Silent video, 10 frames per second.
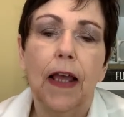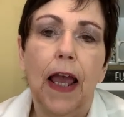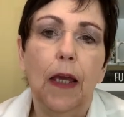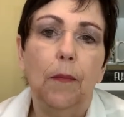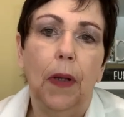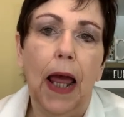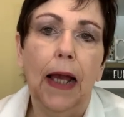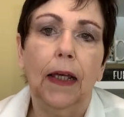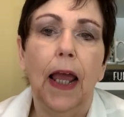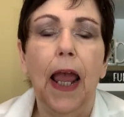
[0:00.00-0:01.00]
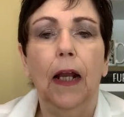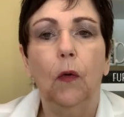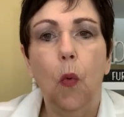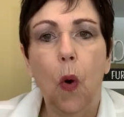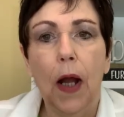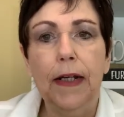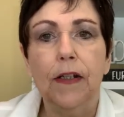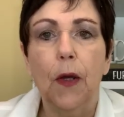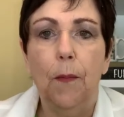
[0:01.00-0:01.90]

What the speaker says: a black and white